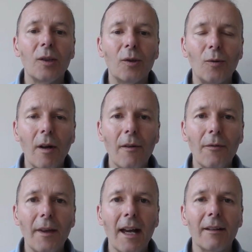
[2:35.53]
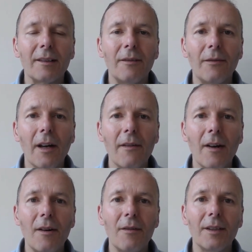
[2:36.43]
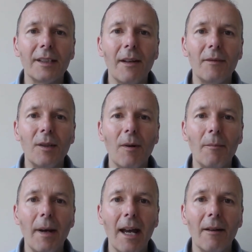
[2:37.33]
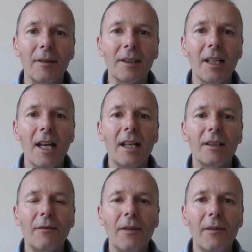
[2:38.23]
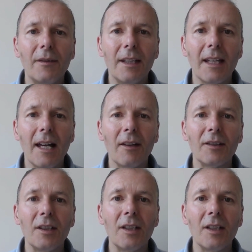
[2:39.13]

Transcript: twelve thousand five hundred and seventy-one pounds to fifty thousand